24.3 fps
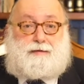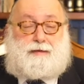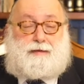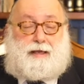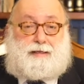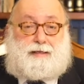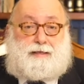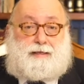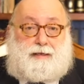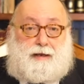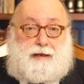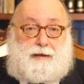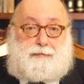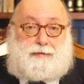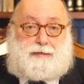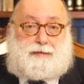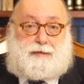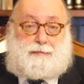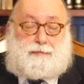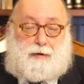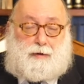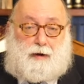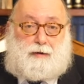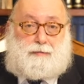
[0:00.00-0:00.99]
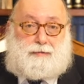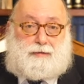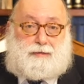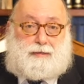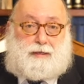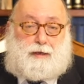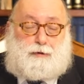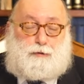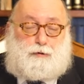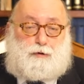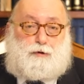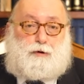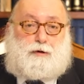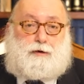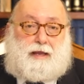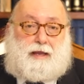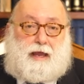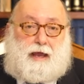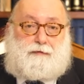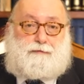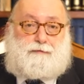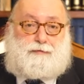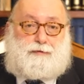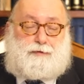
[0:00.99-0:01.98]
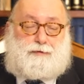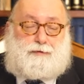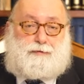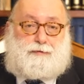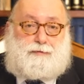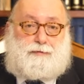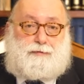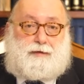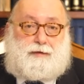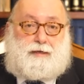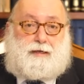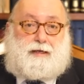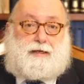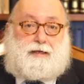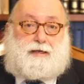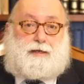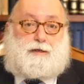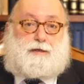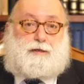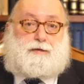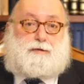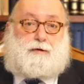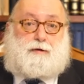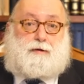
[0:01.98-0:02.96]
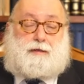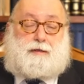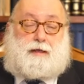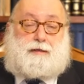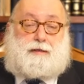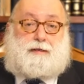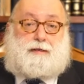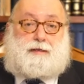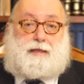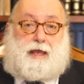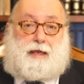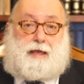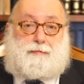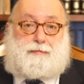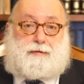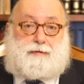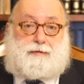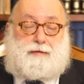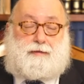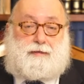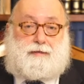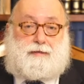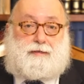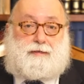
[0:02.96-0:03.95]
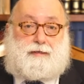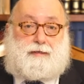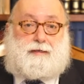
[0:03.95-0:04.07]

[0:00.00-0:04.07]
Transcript: that in the Rebbe's apartment on New York Avenue, he saw it on the table,